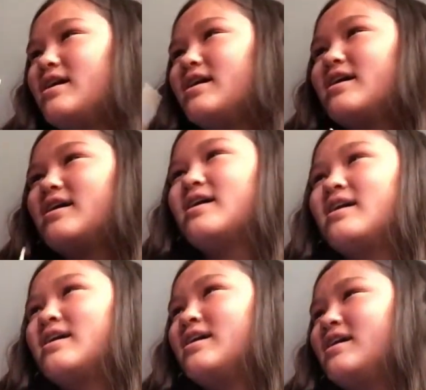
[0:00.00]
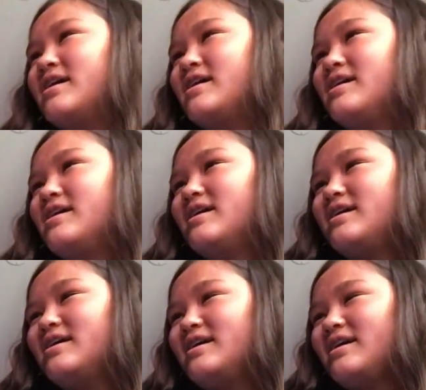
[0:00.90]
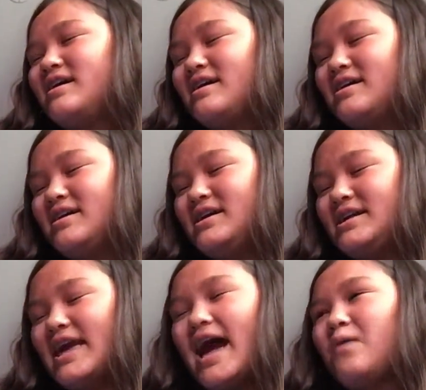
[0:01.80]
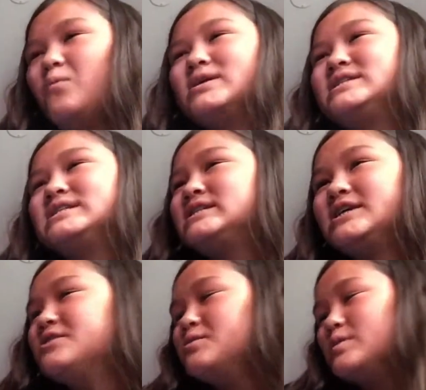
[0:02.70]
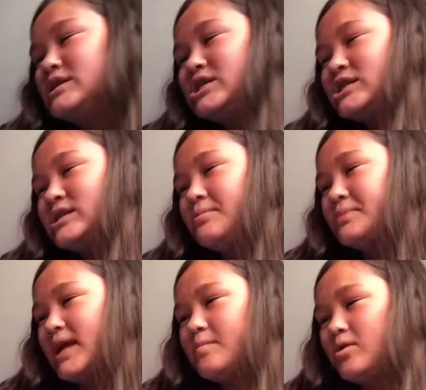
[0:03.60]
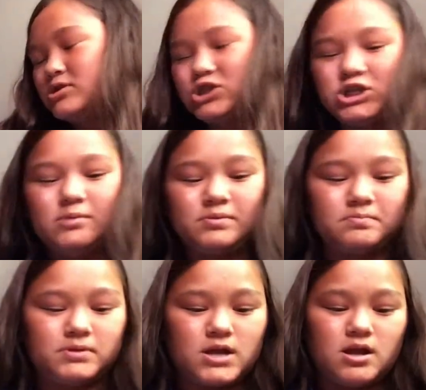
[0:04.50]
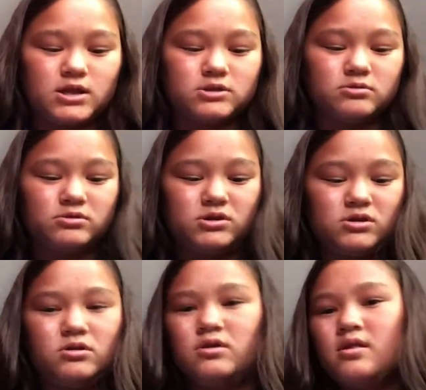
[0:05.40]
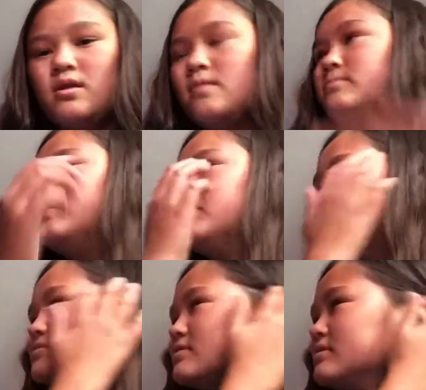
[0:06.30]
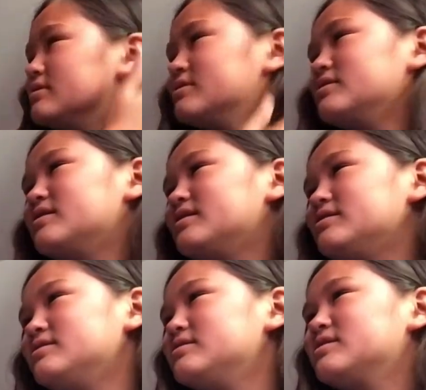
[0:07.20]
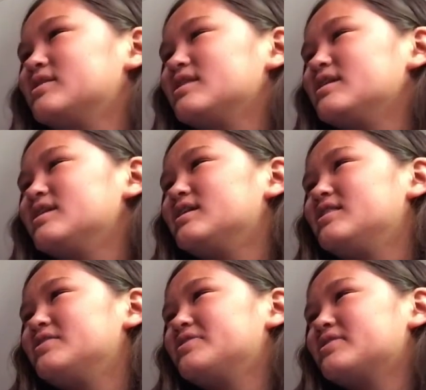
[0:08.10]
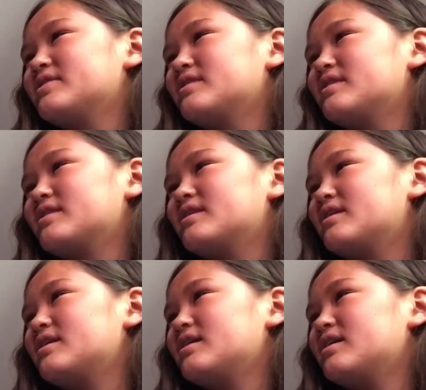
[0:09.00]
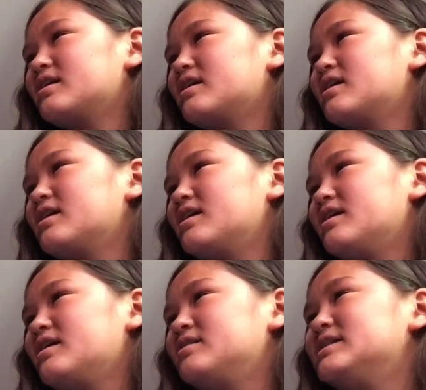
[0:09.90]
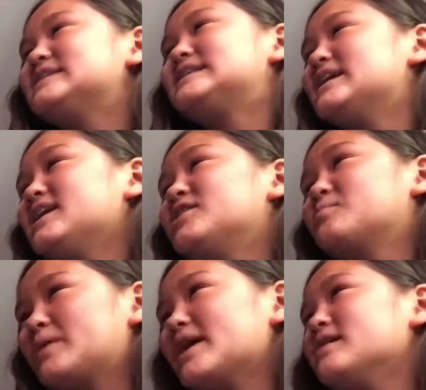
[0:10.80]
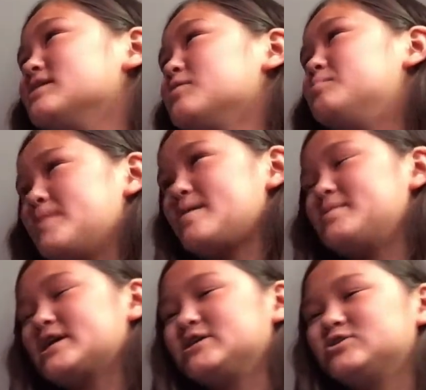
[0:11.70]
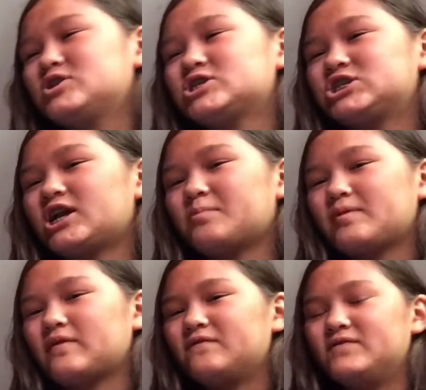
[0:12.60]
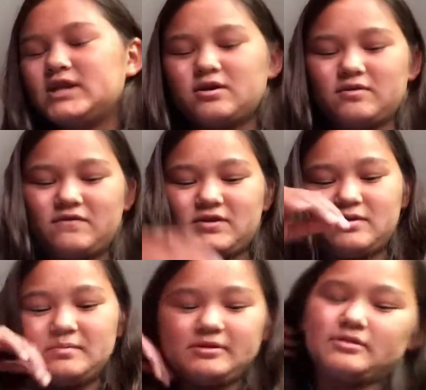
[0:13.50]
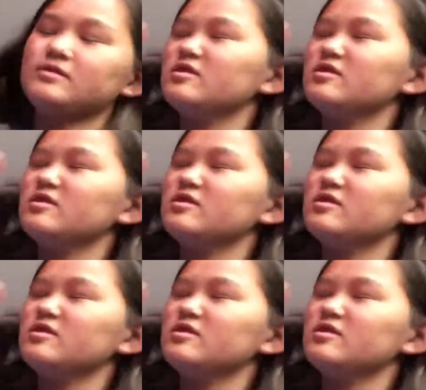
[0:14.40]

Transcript: Did you cut my squishy? Yeah, what's it to you? It's just some lame old cheap banana squishy. I love this. My friend made this for me when she moved. Listen, you're being a little baby. Can you just shut up? We have the video to film.